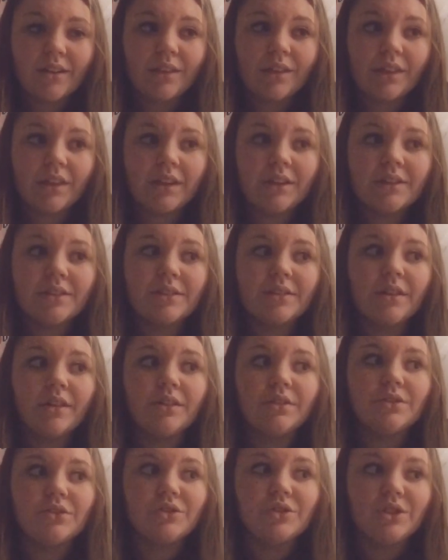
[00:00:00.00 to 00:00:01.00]
things
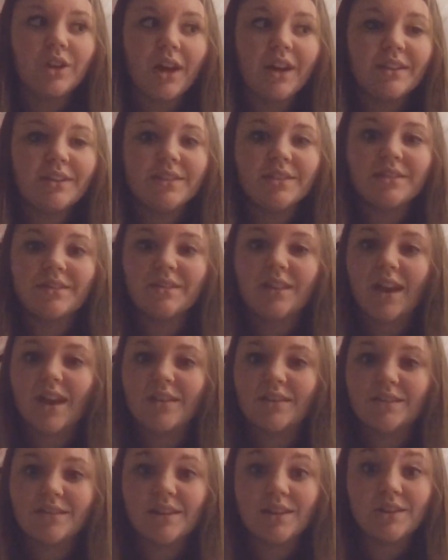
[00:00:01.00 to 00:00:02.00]
are just
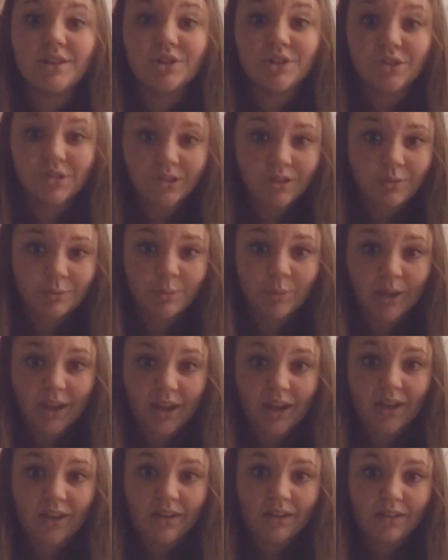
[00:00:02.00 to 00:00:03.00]
as they should
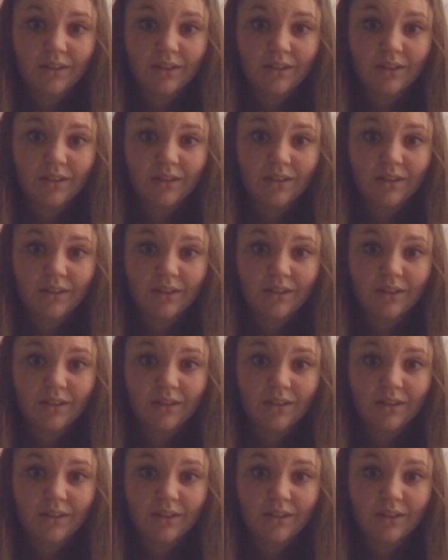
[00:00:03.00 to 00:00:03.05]
be.